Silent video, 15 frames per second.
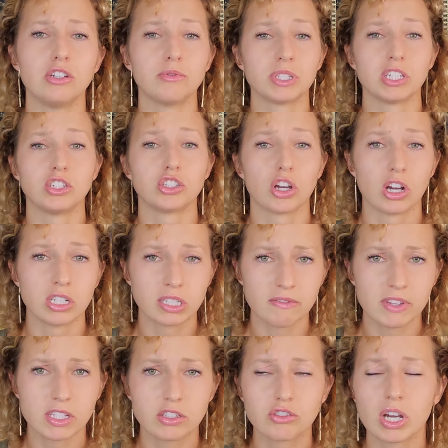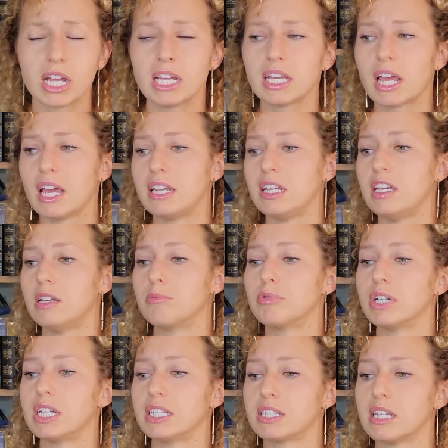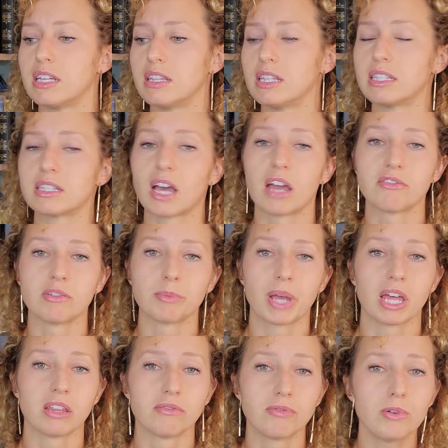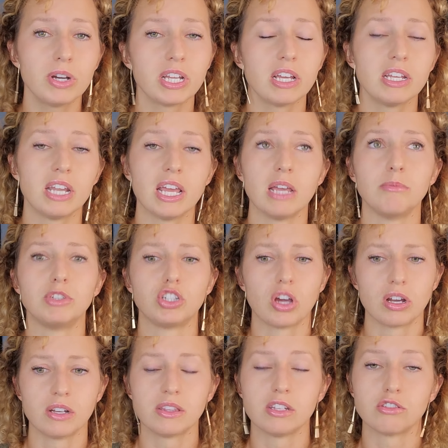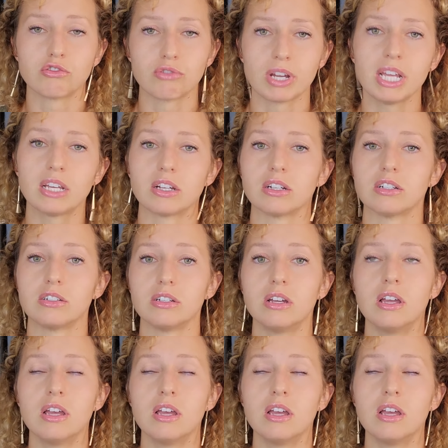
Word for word: who was in charge of the strike, and he brings in this guy from California named Jonathan Draeger